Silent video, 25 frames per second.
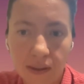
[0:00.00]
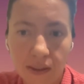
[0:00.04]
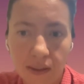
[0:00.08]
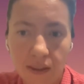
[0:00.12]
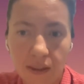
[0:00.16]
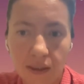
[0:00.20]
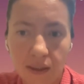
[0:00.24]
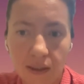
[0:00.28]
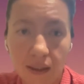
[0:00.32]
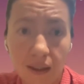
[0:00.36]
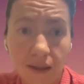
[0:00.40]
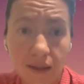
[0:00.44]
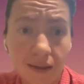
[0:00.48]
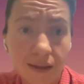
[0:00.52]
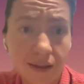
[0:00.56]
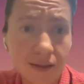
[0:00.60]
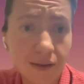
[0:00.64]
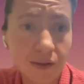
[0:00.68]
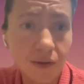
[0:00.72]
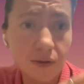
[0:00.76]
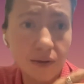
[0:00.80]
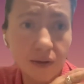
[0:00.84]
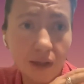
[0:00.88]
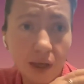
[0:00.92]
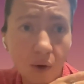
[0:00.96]
It
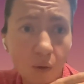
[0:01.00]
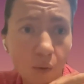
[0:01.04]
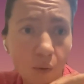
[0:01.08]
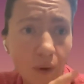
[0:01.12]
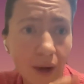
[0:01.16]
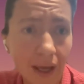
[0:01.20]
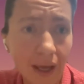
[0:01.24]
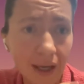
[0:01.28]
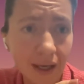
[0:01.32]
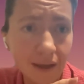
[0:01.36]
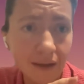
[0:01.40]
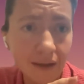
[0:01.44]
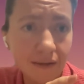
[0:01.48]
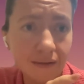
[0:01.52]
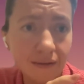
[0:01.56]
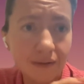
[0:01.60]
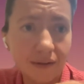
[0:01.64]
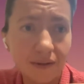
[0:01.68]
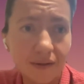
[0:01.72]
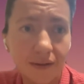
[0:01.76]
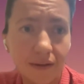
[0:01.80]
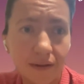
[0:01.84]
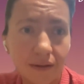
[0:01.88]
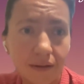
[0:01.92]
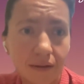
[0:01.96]
is a way,
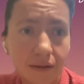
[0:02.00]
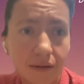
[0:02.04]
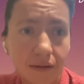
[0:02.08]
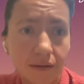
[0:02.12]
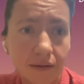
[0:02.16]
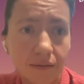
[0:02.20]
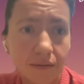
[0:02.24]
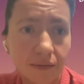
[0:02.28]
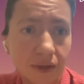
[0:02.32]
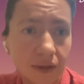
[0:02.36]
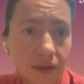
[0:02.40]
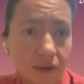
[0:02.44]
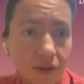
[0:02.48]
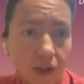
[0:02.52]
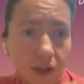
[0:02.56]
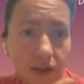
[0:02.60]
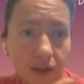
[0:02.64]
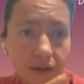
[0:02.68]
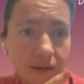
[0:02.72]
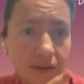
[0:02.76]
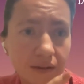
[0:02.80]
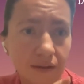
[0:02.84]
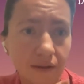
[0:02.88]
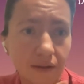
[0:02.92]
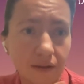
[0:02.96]

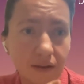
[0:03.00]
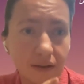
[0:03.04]
not